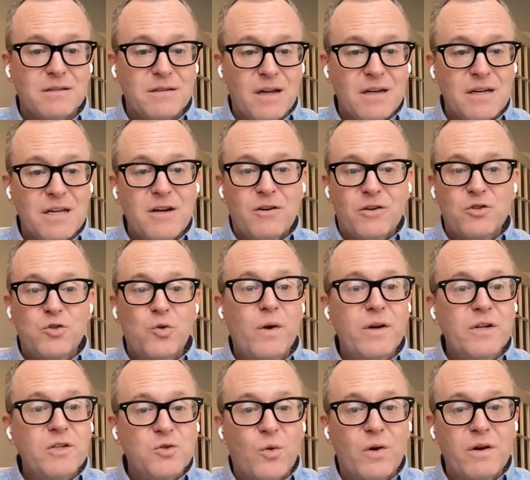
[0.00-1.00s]
And here in
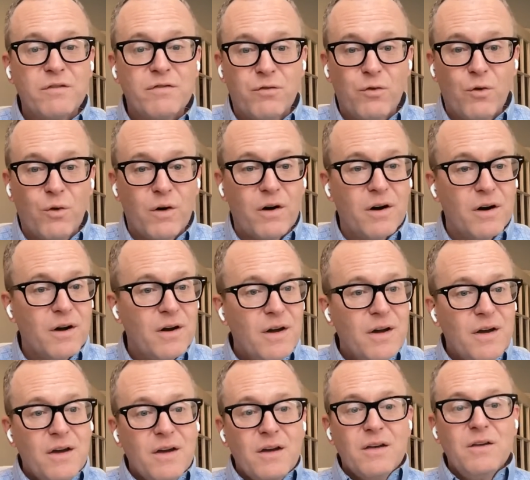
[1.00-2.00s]
2024,
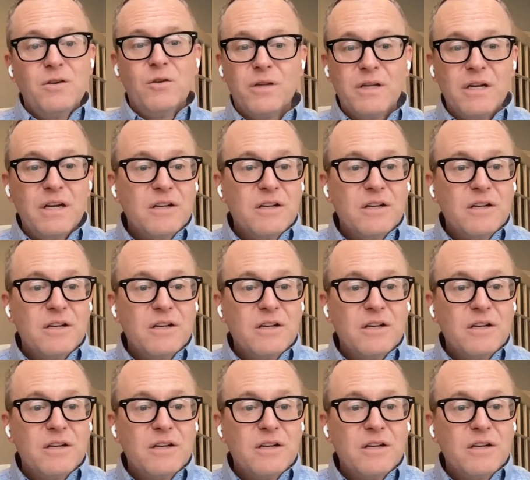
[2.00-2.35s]
you only